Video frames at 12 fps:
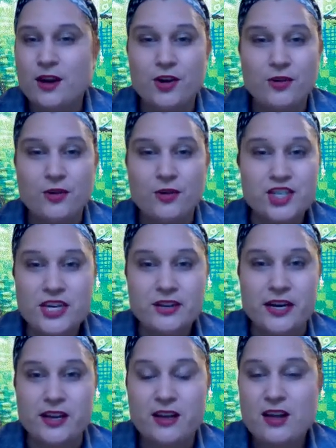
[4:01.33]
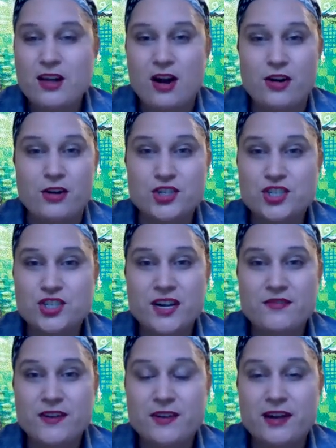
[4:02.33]
Are you engineering? Are you just
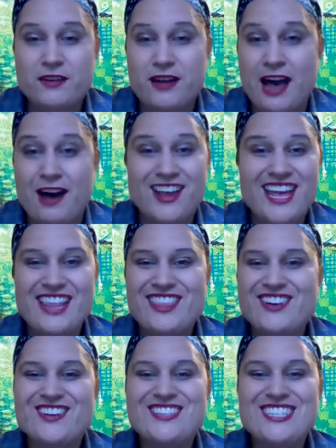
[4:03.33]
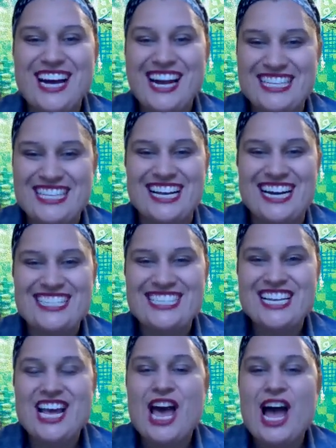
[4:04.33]
trying to figure out how to get through your science
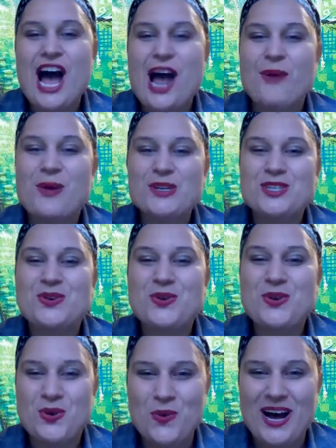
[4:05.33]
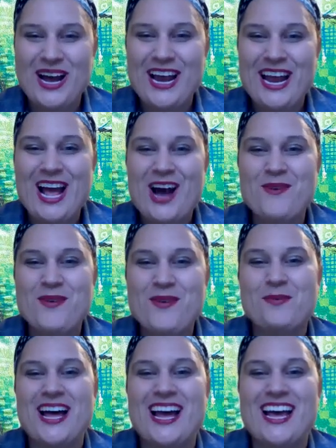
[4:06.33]
class? I want to know your why and how we can
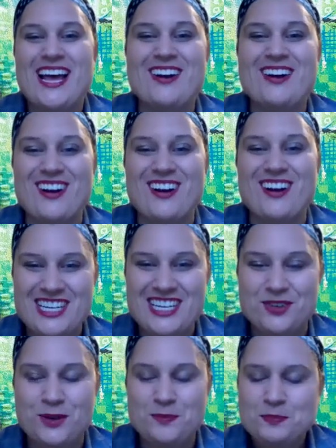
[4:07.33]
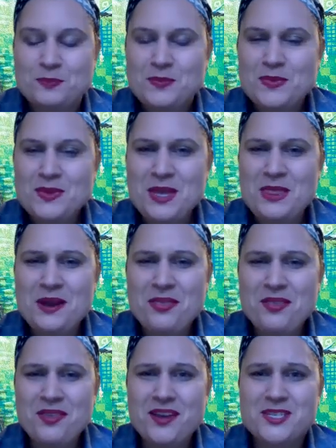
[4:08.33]
apply it in our classroom. The
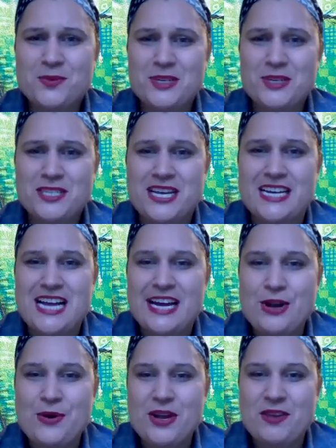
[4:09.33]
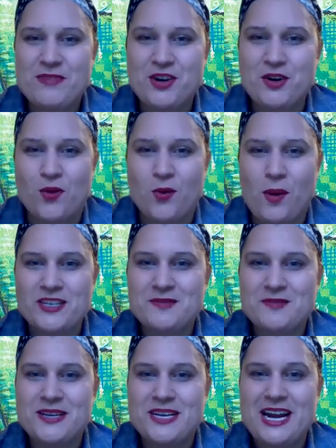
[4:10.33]
other thing I want to say is, I know it can be overwhelming
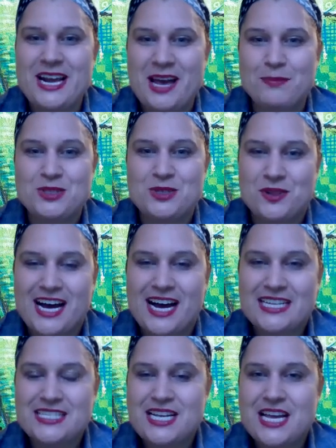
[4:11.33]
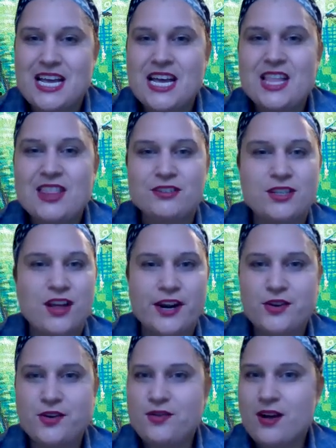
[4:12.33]
to be in a Chem 2 class. There's a
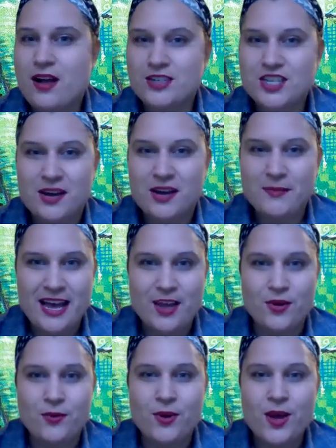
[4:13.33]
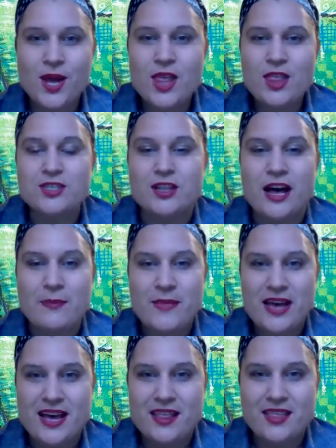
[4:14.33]
lot of new knowledge coming at you. There's a lot of
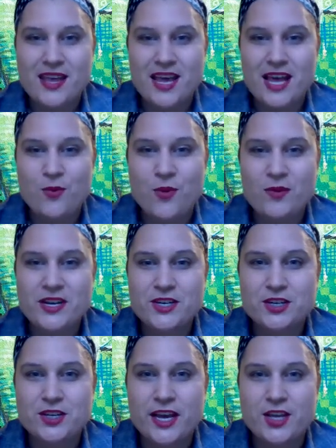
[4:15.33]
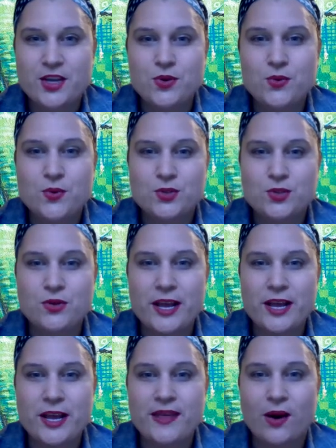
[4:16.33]
math, and I want to make sure that you don't
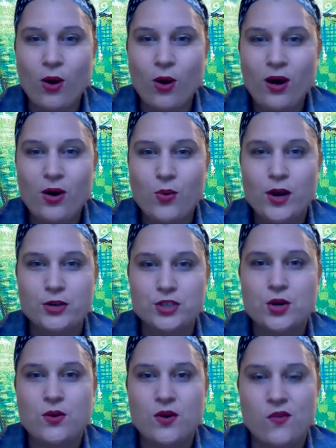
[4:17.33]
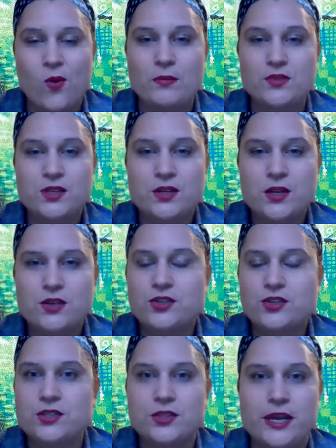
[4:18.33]
hit that wall where you're so overwhelmed,
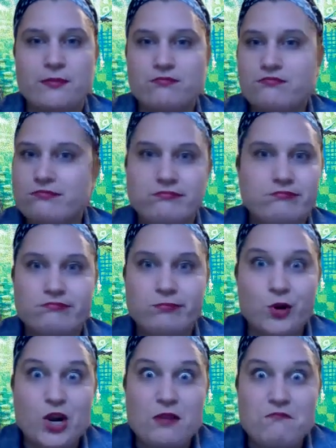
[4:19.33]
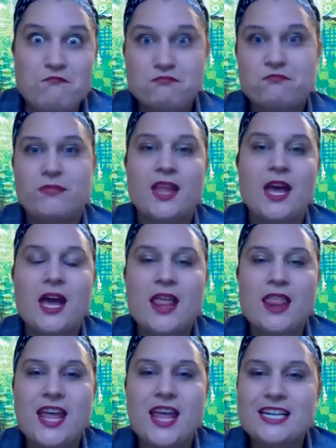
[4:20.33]
you just say, we're done.
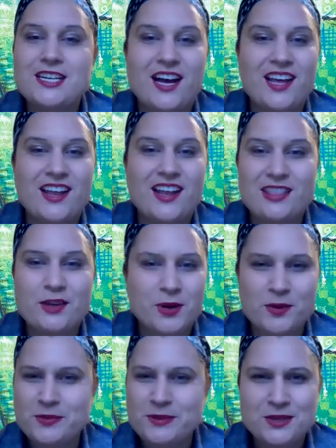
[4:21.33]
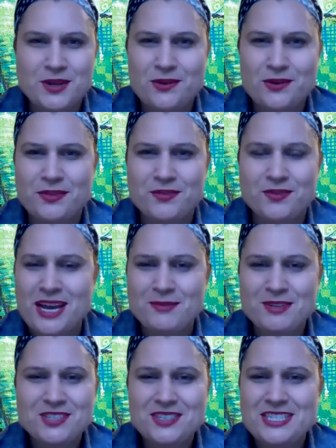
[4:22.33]
That's not the purpose of going through
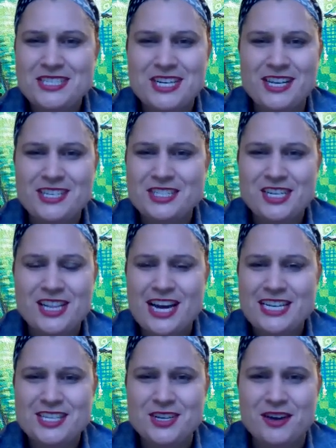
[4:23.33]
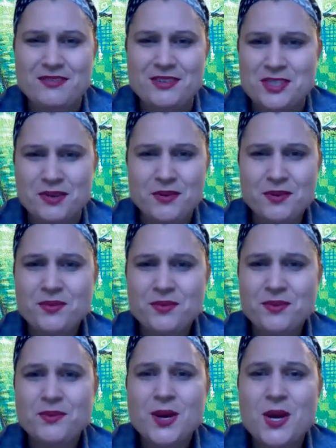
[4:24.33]
chemistry. It's not just a class that you have to suffer
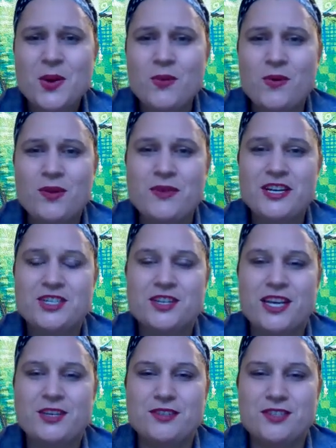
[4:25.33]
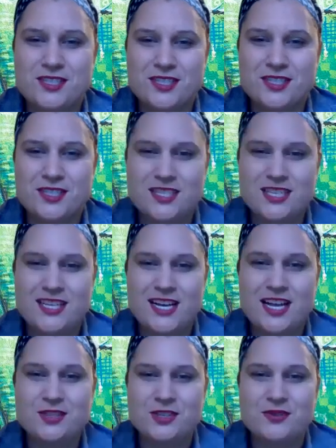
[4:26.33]
through. We want to make sure that you succeed and
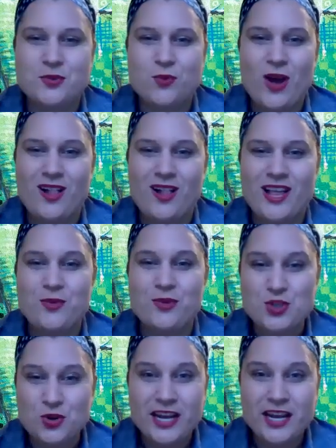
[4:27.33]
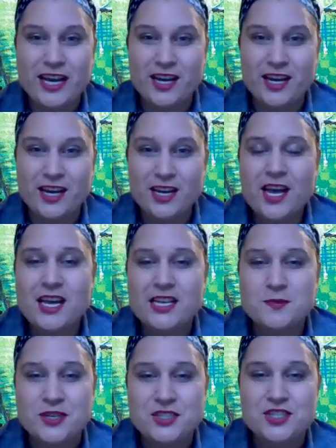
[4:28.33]
you do it well and you enjoy it
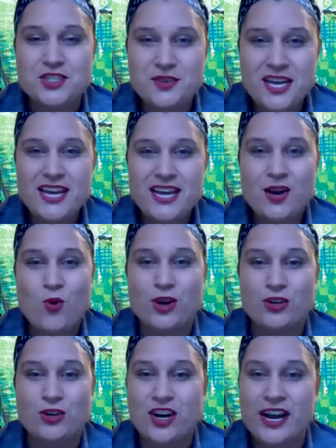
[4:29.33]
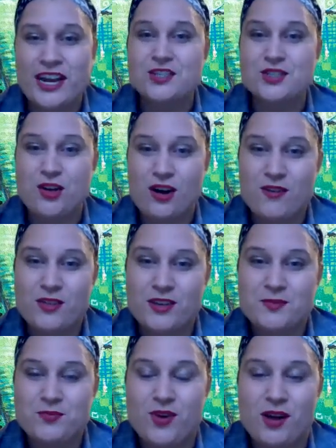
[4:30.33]
as much as you can while you're trying to solve all
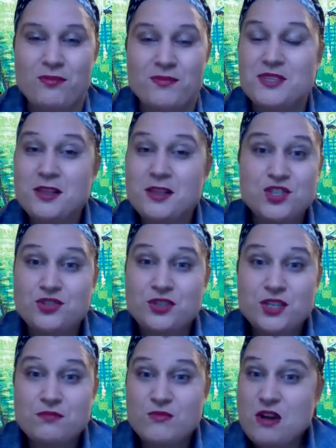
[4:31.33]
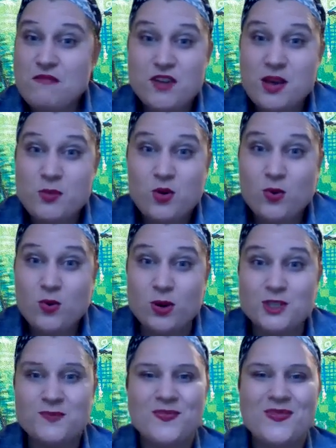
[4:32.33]
these problems in the mysteries of the chemical
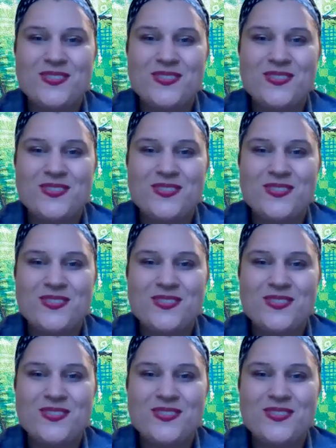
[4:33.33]
world.